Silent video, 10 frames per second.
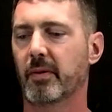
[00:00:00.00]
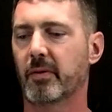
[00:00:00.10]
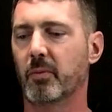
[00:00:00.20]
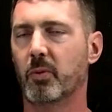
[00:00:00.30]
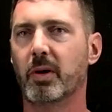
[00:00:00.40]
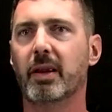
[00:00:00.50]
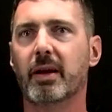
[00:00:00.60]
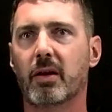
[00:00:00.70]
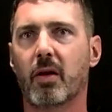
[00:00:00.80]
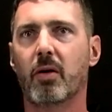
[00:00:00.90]
really
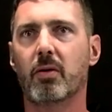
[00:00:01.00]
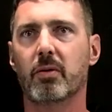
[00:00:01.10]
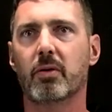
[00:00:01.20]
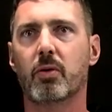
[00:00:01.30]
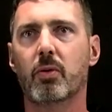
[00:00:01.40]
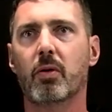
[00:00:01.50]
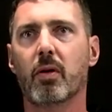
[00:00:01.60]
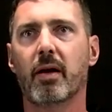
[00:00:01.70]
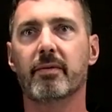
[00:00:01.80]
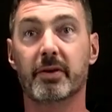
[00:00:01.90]
cool
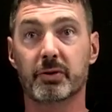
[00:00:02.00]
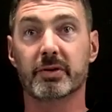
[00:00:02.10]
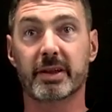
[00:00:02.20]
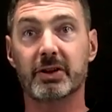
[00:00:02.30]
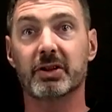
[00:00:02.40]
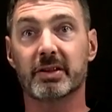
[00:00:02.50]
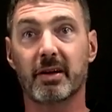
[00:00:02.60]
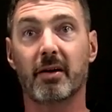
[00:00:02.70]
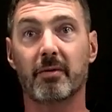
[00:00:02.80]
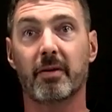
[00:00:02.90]
visualizations
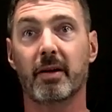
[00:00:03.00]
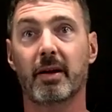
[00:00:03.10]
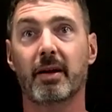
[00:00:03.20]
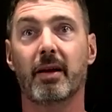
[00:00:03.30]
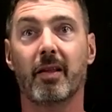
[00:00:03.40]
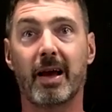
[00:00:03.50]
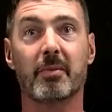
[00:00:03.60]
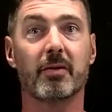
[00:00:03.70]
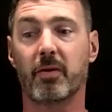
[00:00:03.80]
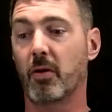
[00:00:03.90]
of
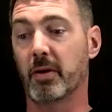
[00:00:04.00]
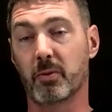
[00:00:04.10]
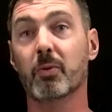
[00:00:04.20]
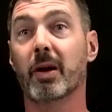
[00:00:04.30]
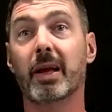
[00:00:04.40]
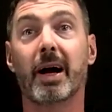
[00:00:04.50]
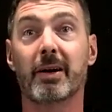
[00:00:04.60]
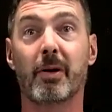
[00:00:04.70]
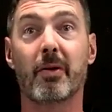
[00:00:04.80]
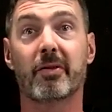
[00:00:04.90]
laminar flow at a really high
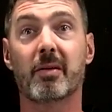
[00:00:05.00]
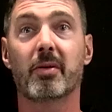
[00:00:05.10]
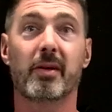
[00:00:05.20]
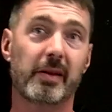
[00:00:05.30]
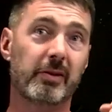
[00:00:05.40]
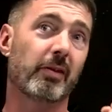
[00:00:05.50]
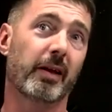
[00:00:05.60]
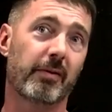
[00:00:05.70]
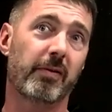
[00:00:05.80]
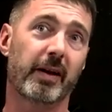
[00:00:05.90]
Reynolds number, and then you
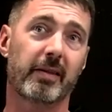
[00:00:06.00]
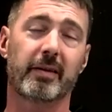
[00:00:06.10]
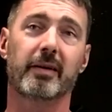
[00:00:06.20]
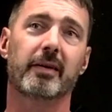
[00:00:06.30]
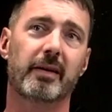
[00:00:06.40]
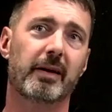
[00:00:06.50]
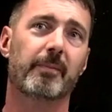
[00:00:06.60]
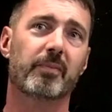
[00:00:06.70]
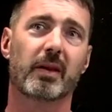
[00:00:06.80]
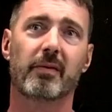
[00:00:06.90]
flick the
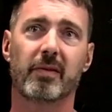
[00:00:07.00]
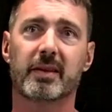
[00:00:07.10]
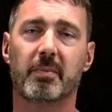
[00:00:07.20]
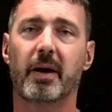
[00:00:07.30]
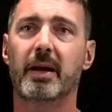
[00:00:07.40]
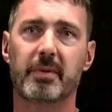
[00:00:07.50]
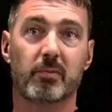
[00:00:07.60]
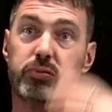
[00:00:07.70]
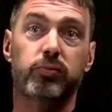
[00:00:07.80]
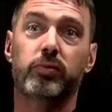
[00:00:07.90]
pipe and
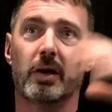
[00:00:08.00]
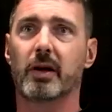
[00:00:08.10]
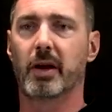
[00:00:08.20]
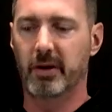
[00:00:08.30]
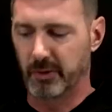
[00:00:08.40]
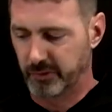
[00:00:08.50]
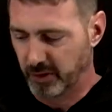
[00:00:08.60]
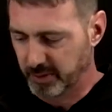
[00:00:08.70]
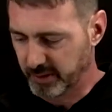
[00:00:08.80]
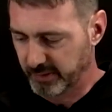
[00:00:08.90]
boom, it goes
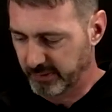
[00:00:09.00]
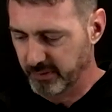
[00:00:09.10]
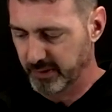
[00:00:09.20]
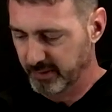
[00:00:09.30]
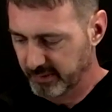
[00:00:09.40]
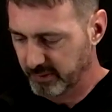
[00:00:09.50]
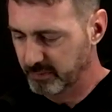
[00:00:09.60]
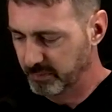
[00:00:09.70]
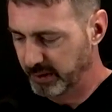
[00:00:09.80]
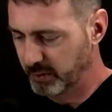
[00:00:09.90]
turbulent. So
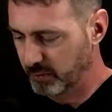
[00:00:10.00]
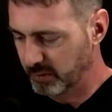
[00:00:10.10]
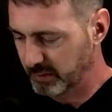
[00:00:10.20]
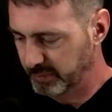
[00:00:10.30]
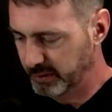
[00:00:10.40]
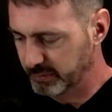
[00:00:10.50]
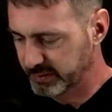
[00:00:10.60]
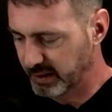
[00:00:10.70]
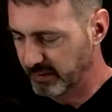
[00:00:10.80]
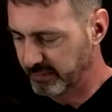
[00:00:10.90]
pretty cool
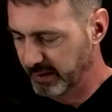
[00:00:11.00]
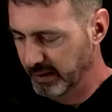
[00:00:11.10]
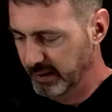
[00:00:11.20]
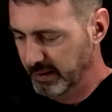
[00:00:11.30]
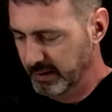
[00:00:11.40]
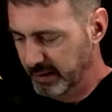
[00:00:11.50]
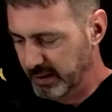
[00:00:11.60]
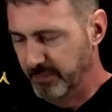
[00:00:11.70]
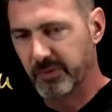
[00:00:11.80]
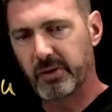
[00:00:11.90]
stuff.
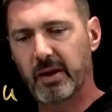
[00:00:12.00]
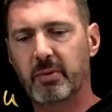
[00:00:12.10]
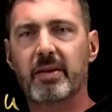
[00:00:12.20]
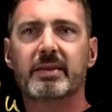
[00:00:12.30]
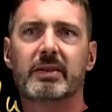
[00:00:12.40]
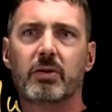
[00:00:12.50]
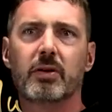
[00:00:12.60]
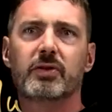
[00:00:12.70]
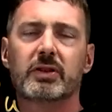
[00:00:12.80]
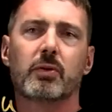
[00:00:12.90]
So that's why this is sort
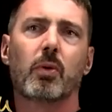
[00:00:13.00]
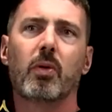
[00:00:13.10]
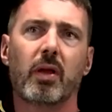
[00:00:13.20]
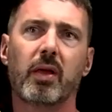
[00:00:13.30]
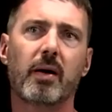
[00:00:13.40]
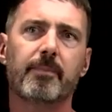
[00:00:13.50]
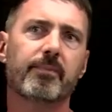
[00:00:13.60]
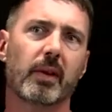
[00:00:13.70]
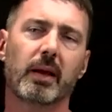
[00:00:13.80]
of just a rule of thumb.